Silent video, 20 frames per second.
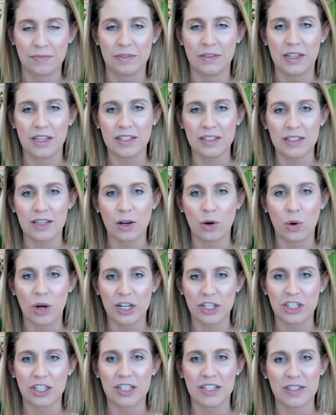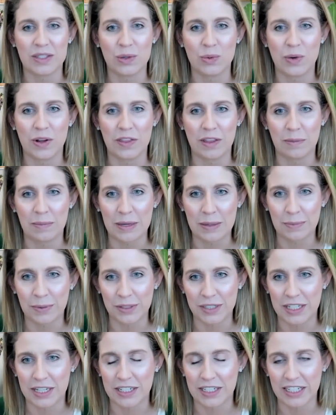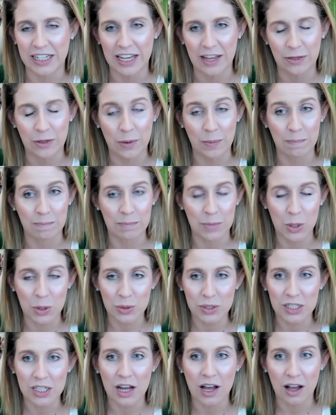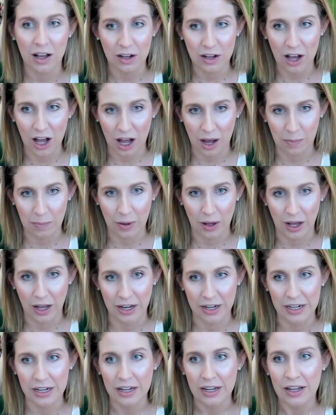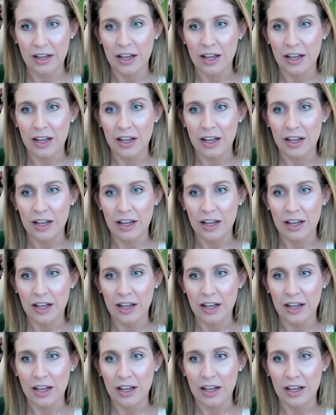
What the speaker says: This question is the one that people tend to get the most hung up on.